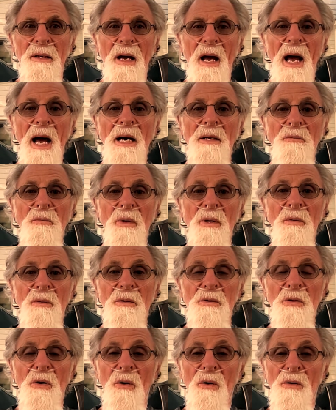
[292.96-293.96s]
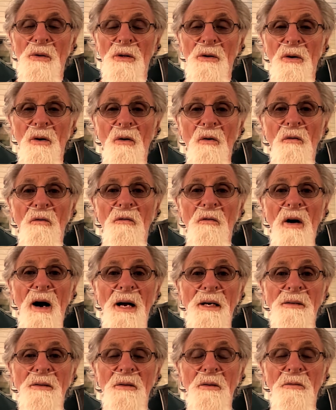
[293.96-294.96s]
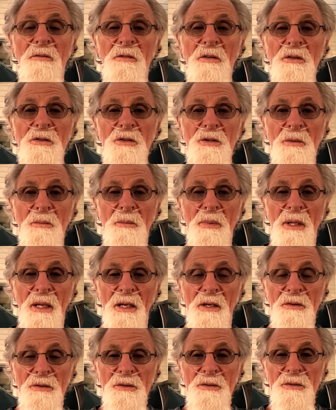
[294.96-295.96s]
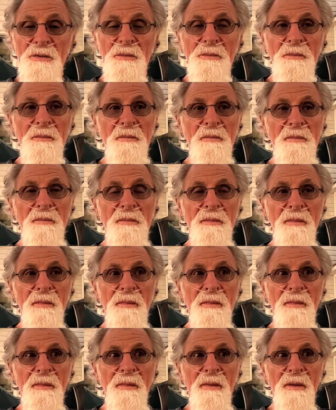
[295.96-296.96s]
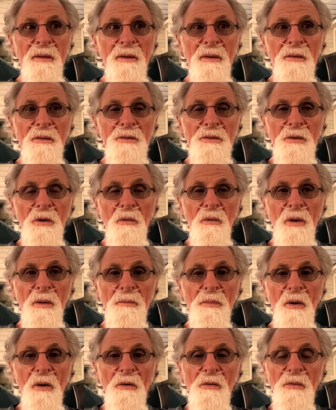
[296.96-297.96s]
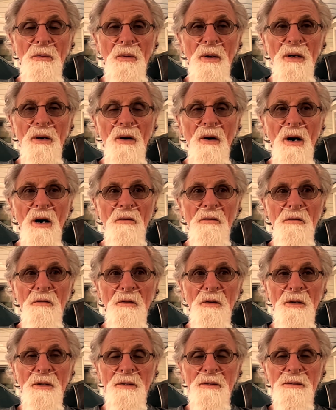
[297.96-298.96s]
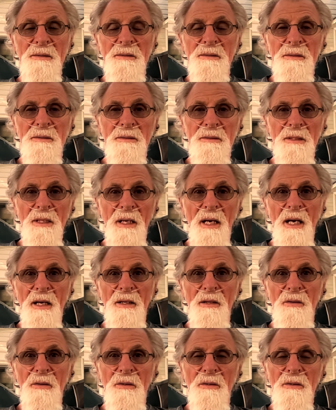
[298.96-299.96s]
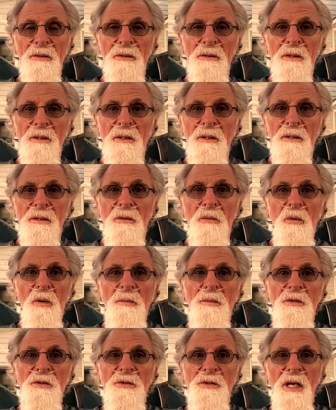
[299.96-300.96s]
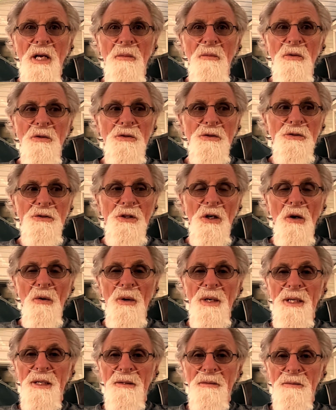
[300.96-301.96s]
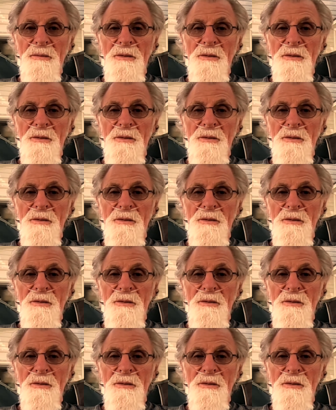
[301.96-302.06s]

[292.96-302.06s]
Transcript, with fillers: And we were told to go find our vision place. So we both went off together the woman's name was Joey.